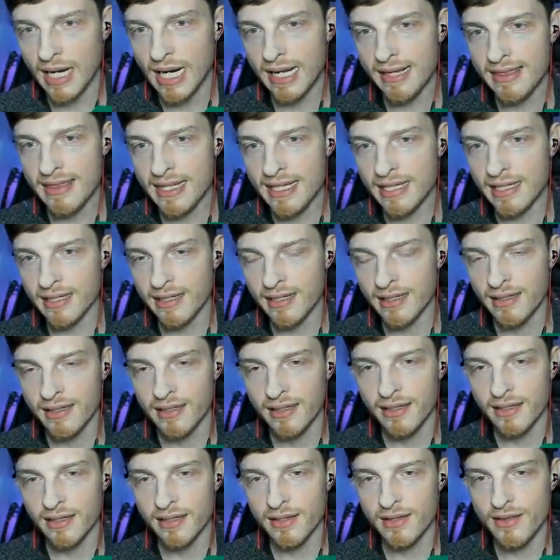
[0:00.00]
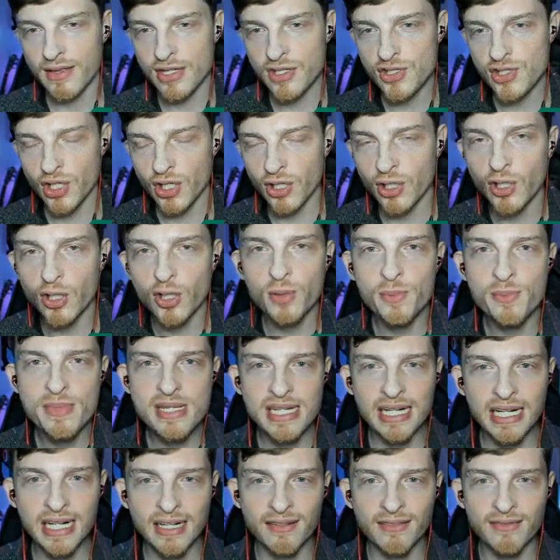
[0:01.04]
I think the
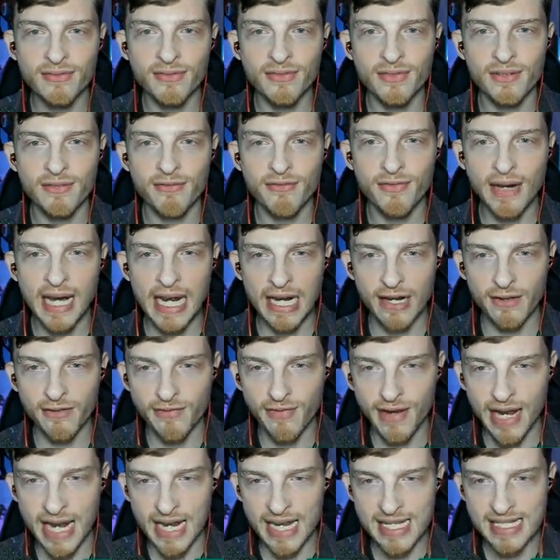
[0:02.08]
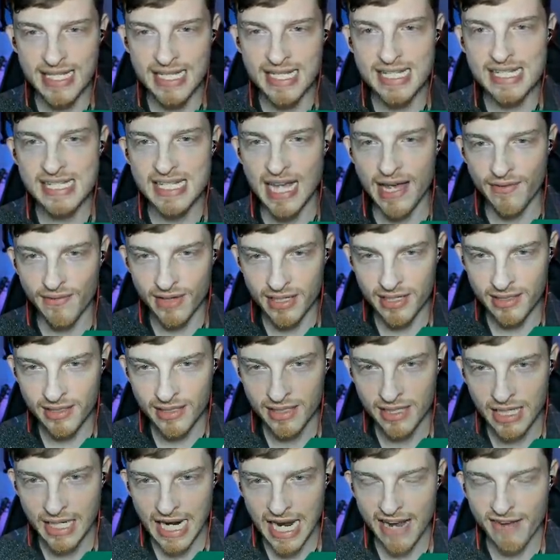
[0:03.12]
terms of Final Fantasy VII
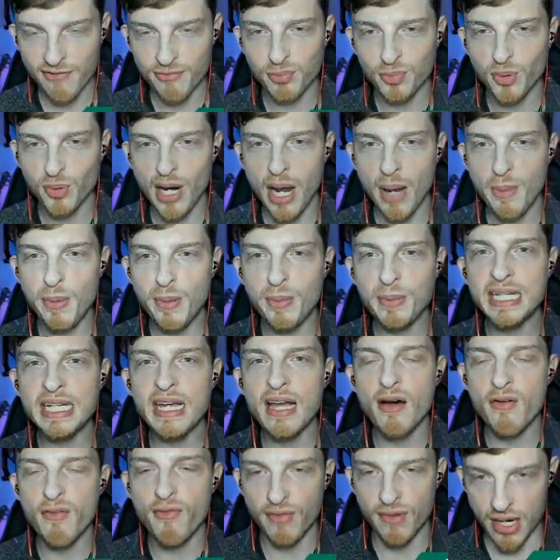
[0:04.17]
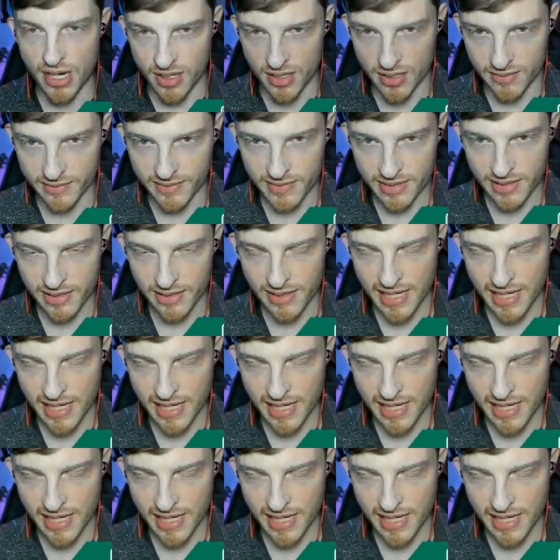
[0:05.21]
have probably evolved.